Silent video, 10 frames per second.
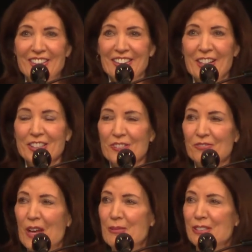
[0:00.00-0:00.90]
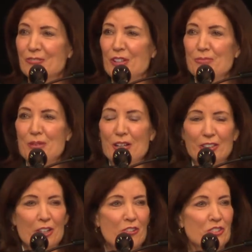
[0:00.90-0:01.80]
You know, there's a famous football
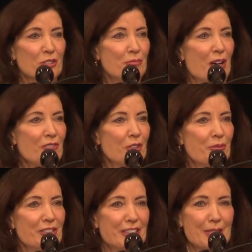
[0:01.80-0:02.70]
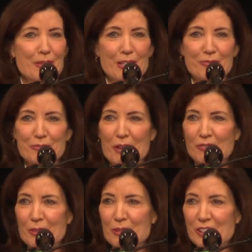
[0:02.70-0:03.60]
coach in the Buffalo Bills. Anybody
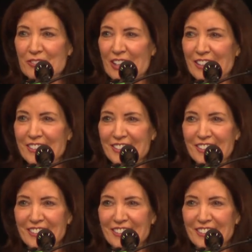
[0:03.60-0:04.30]
Buffalo Bills fans?